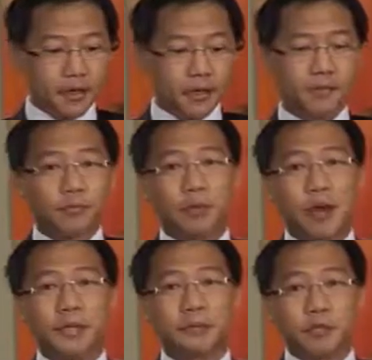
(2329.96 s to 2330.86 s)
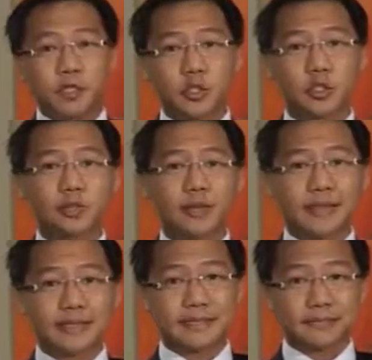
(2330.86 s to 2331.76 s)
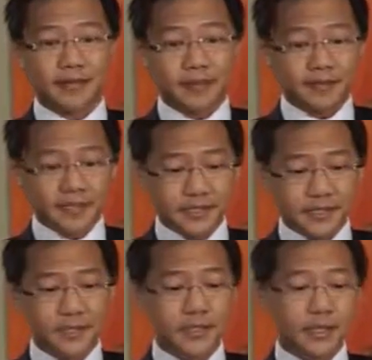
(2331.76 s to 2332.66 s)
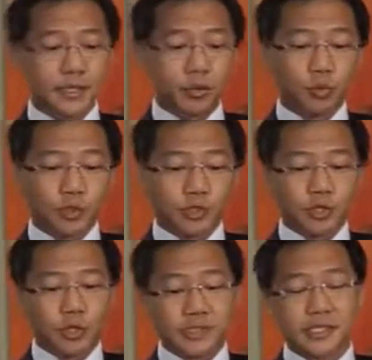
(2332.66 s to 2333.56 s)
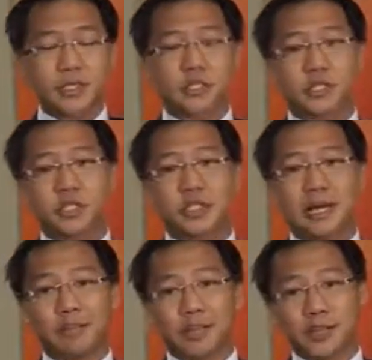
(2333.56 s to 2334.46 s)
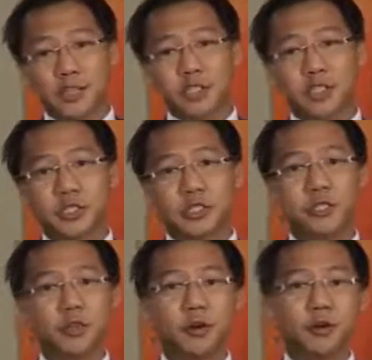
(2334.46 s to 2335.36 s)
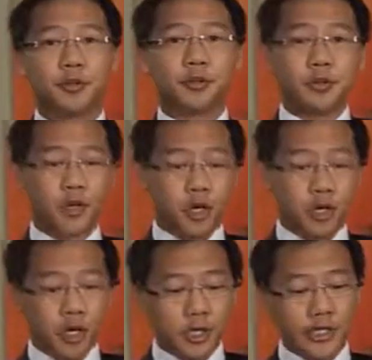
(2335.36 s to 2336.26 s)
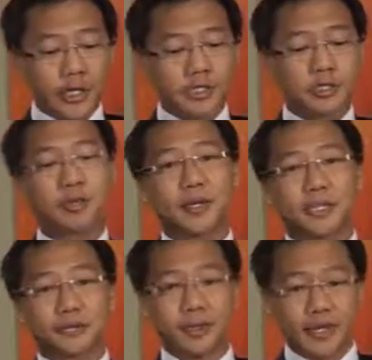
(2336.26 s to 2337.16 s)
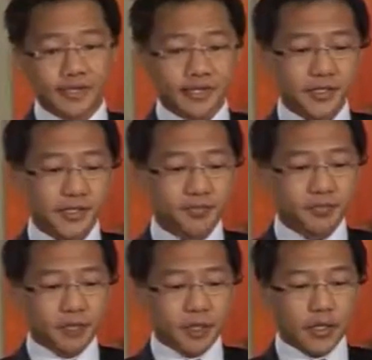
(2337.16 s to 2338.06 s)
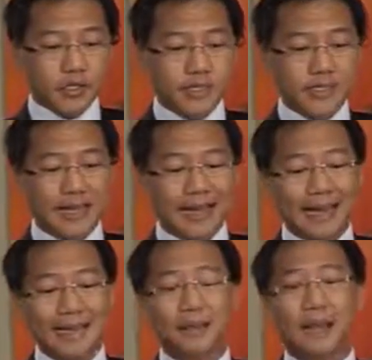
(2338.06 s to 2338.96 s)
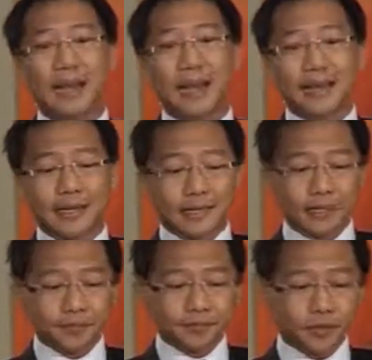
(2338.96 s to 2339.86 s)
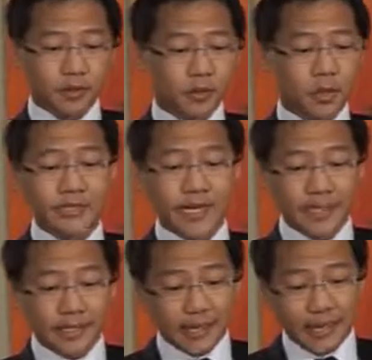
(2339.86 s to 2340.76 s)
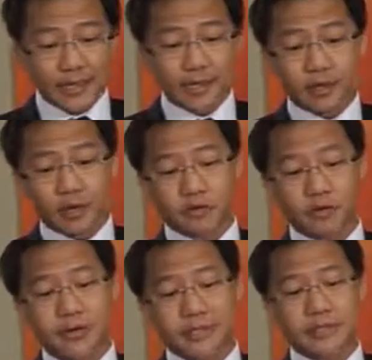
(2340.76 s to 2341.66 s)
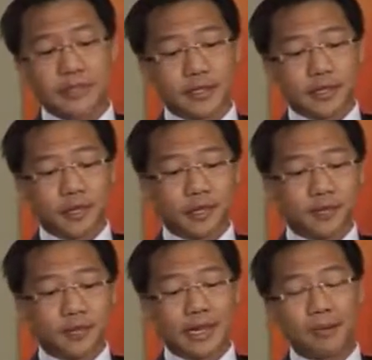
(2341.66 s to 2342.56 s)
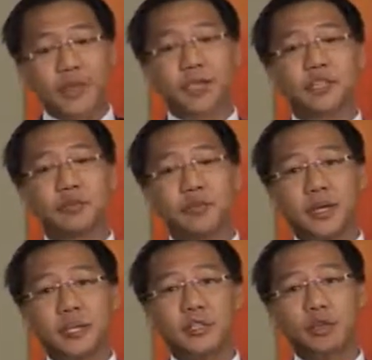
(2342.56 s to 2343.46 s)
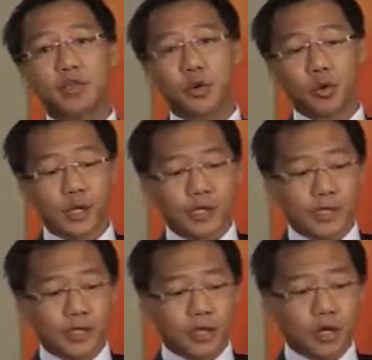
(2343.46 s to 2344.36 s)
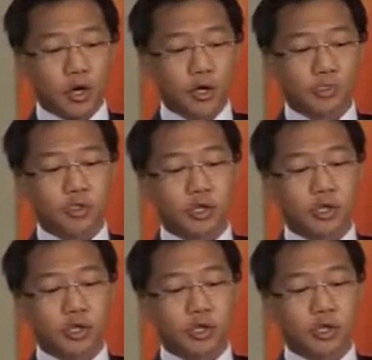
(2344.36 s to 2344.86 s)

While it may be true that the FSC would consider such applications on a case-to-case basis, it's highly unlikely, well, it's highly likely rather that an application based solely on